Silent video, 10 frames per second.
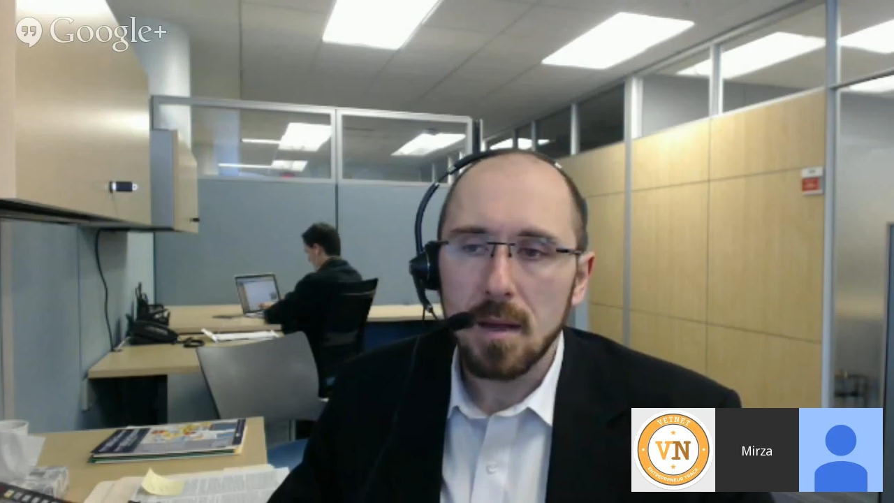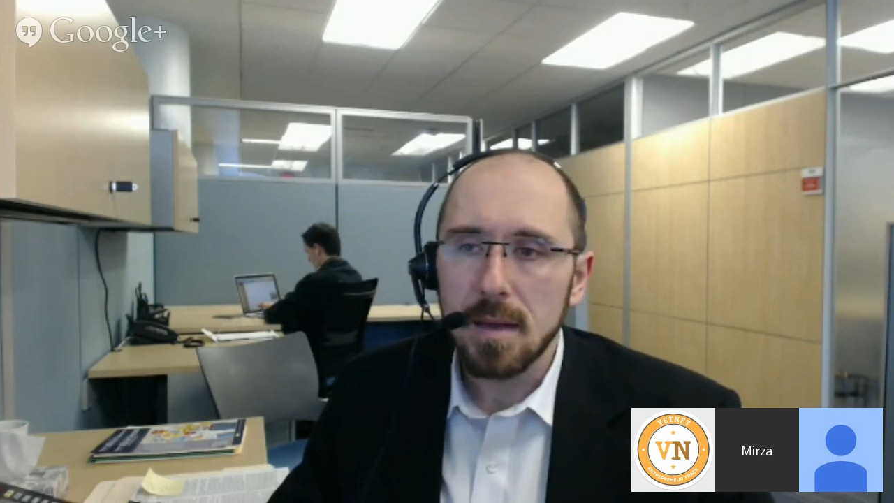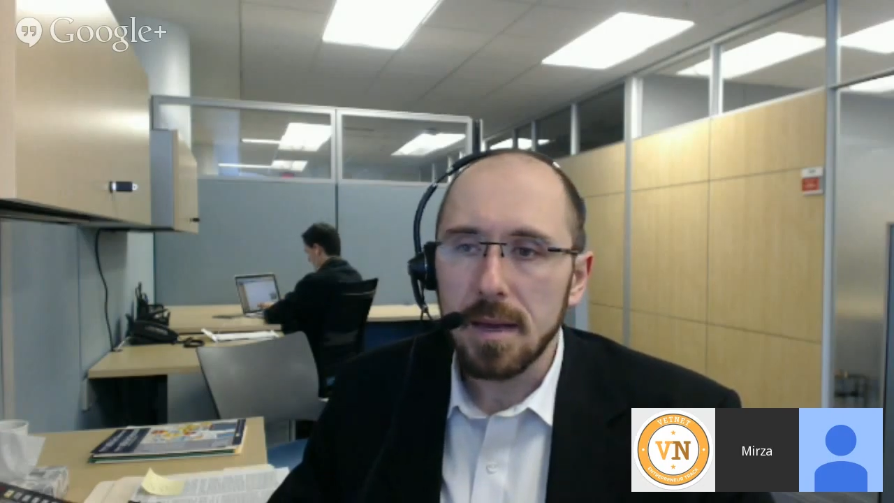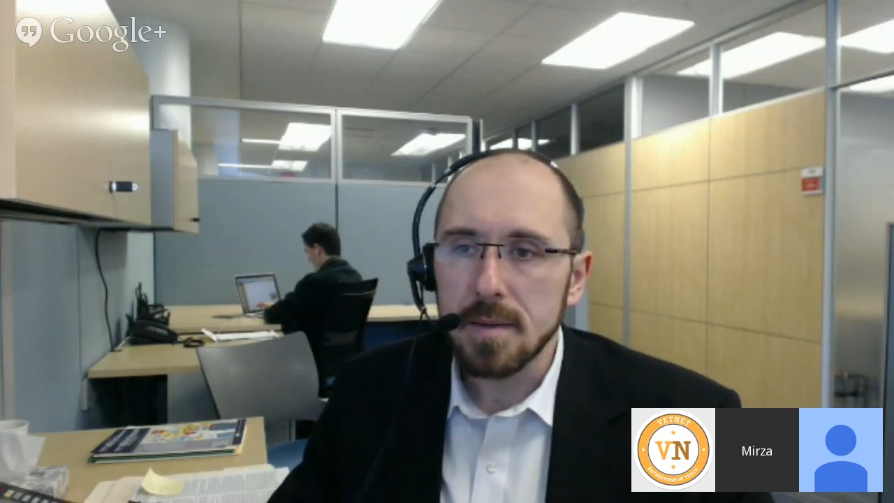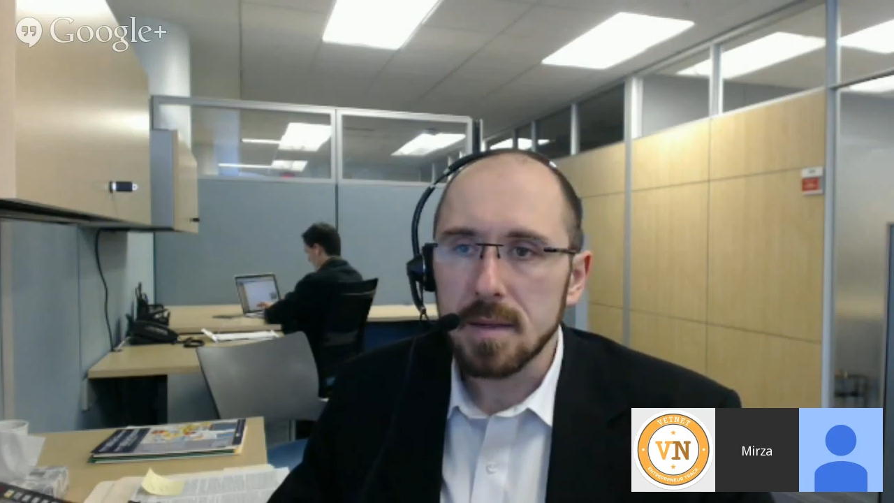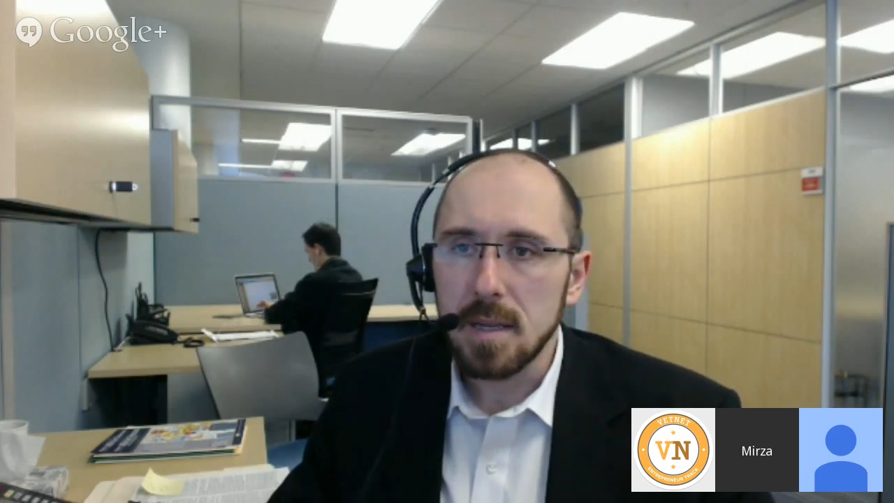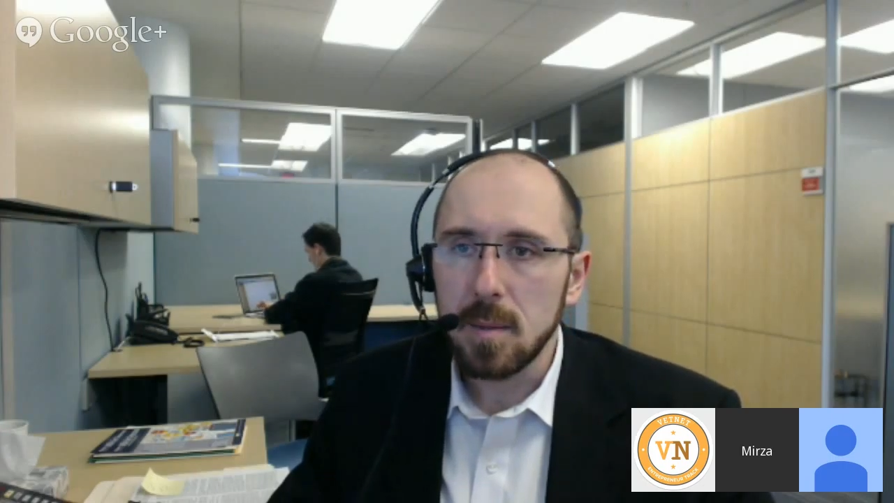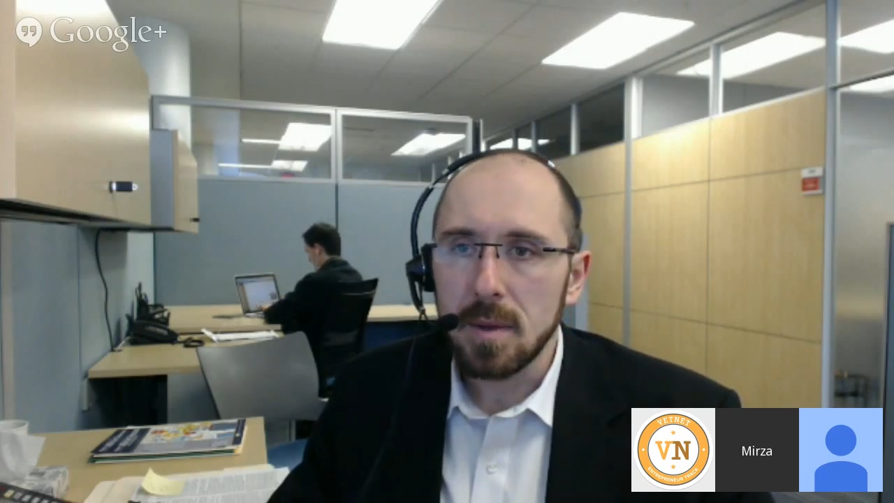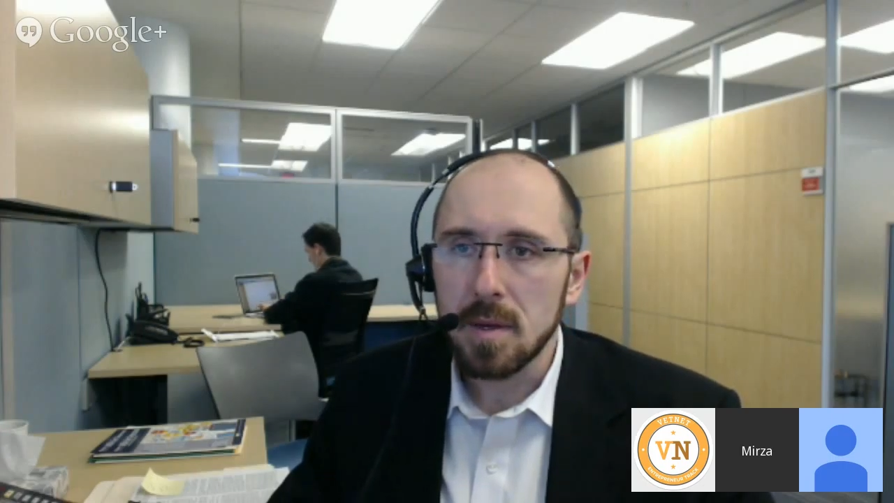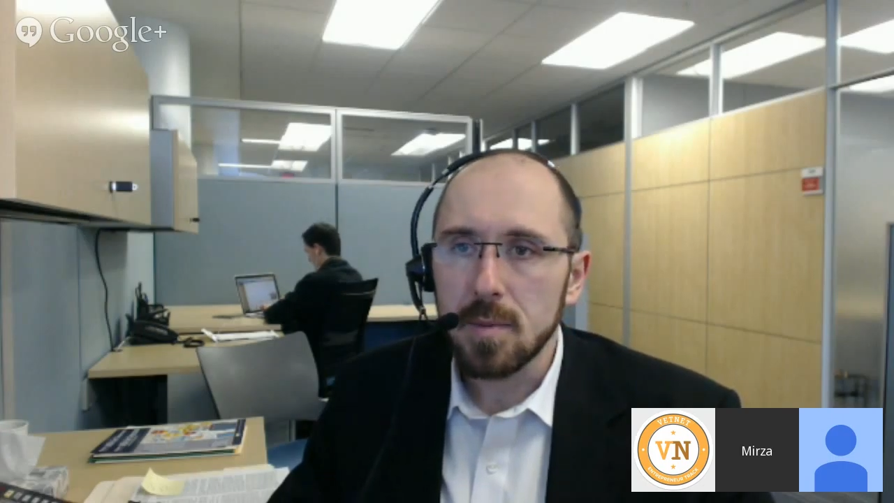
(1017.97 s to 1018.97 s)
Thanks,
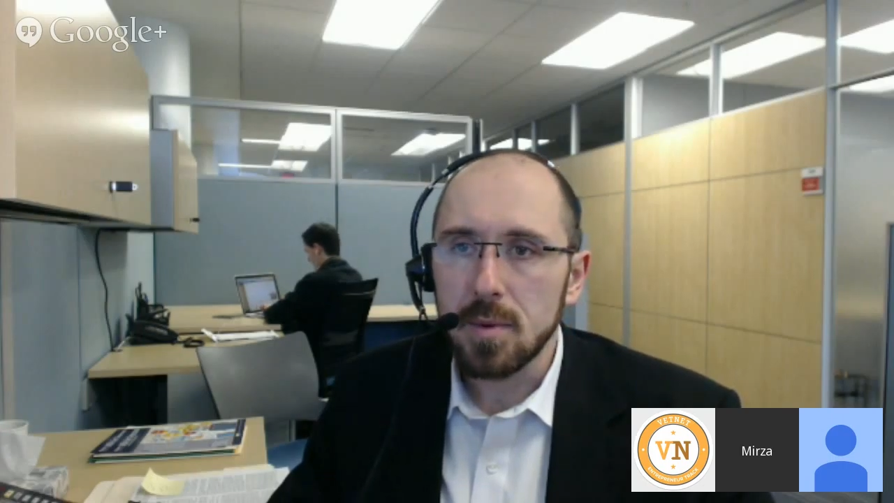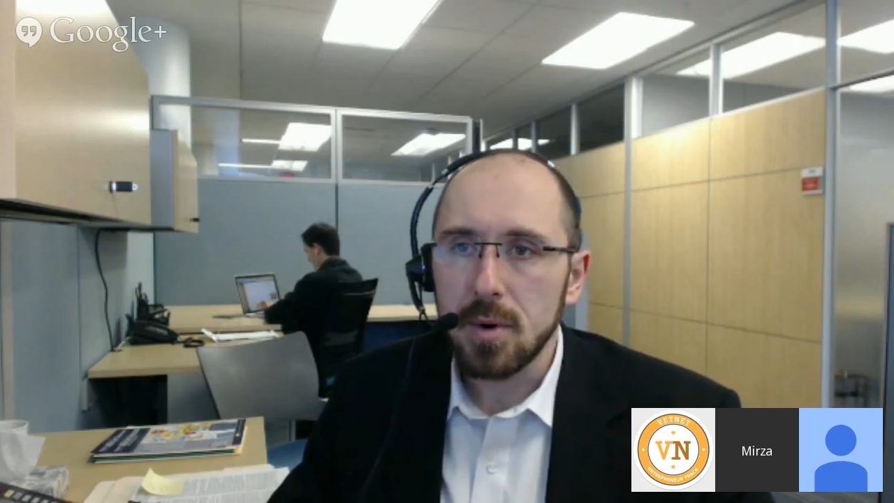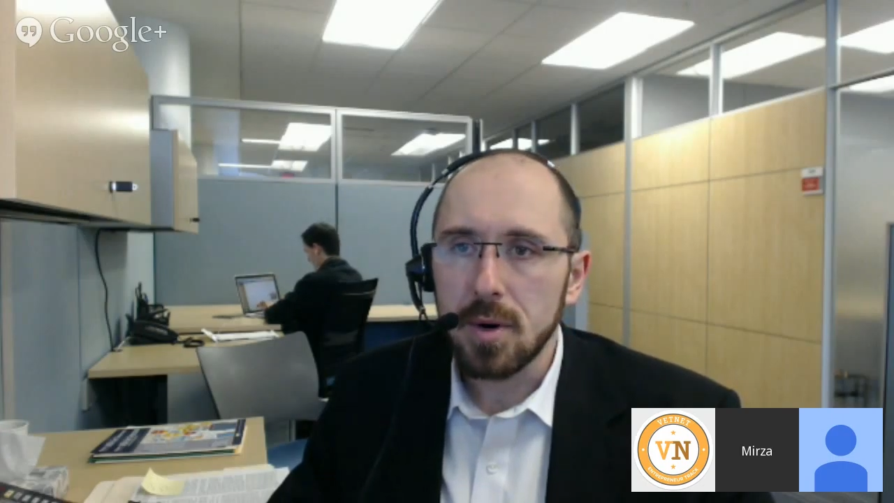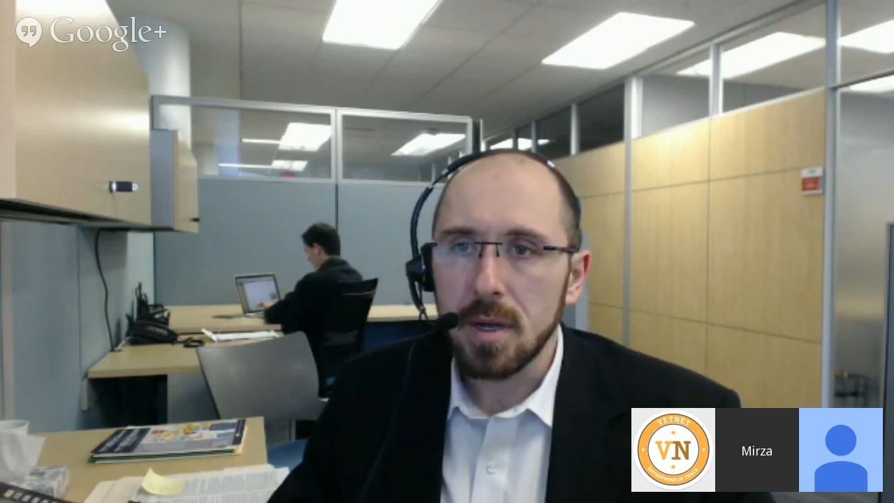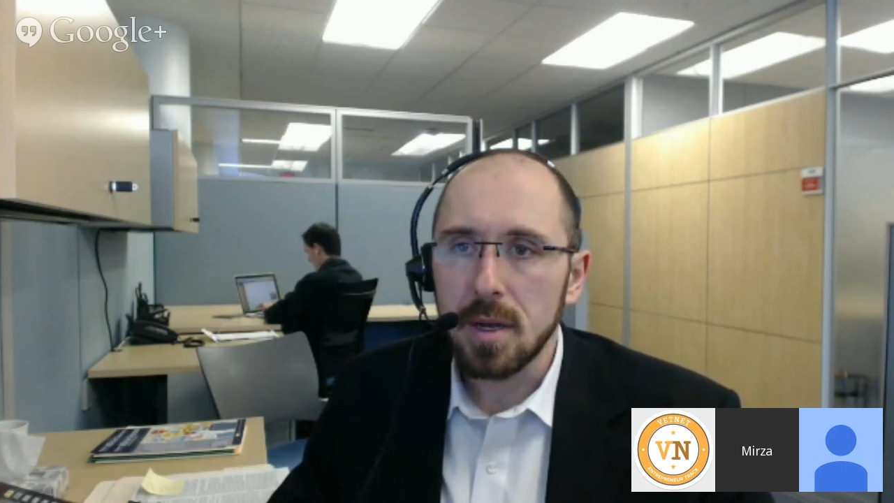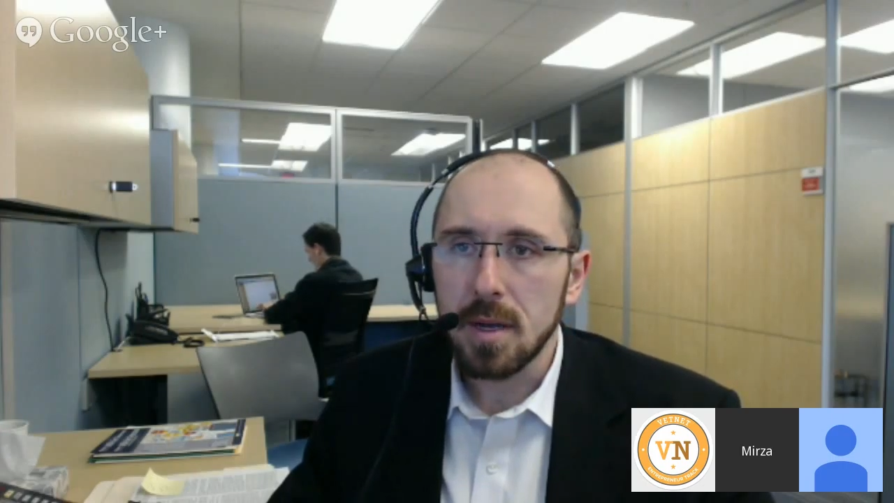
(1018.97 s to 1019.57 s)
keep entrepreneuring,